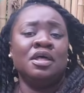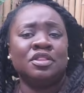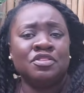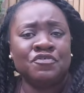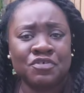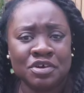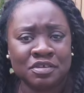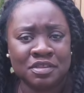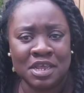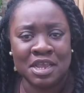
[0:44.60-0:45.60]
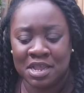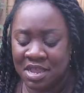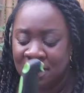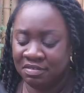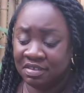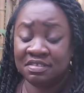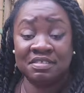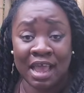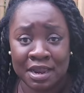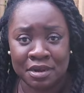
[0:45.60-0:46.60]
The first thing is
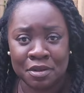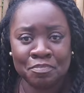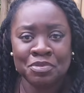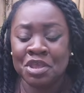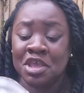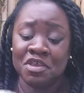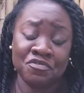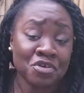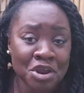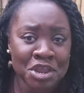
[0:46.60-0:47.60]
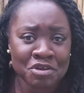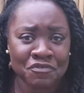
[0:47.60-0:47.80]
sand. If you're here in